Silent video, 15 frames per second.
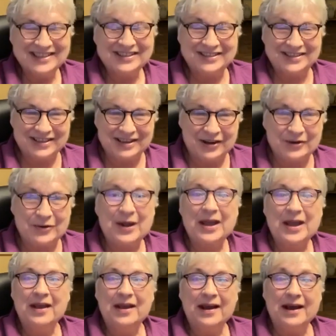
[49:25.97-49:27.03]
So,
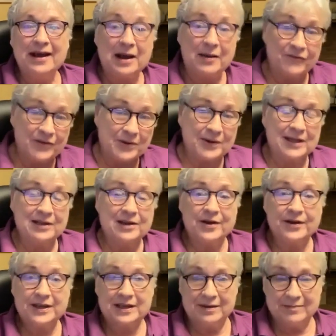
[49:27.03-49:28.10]
and I'm very
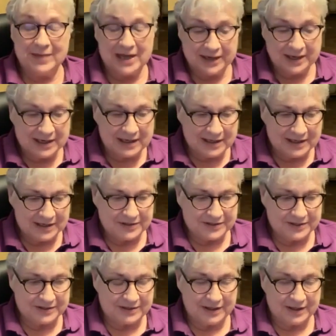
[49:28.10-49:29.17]
lucky. My
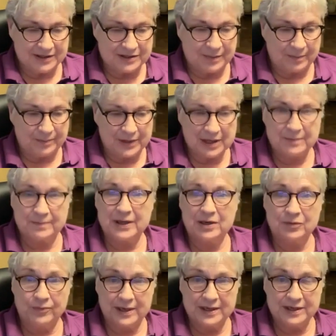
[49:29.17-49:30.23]
niece is a
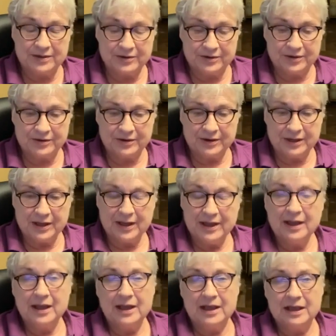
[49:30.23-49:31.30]
big reader,
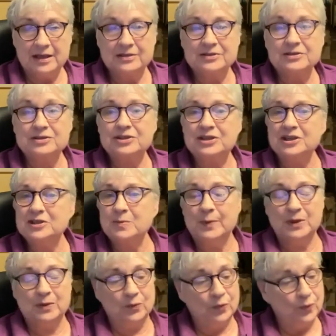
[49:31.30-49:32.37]
and she's
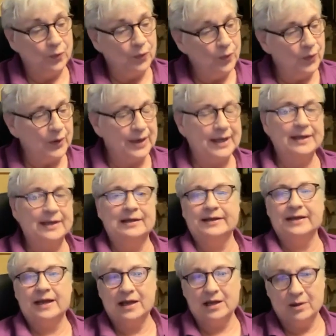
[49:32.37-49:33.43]
been
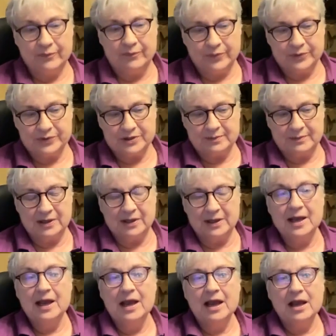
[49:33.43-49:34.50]
really helpful to
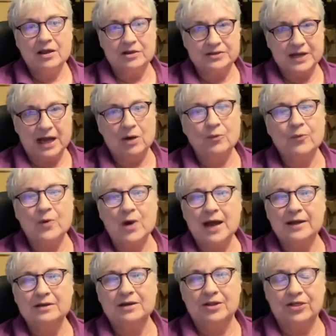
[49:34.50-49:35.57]
me, because I'll
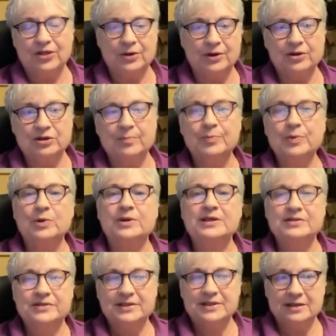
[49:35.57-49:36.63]
write a third of the book
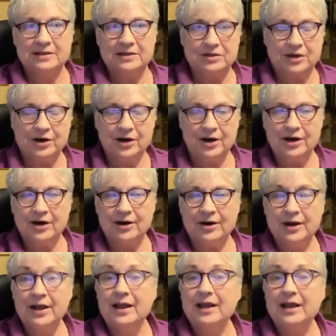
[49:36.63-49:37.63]
and send it to her,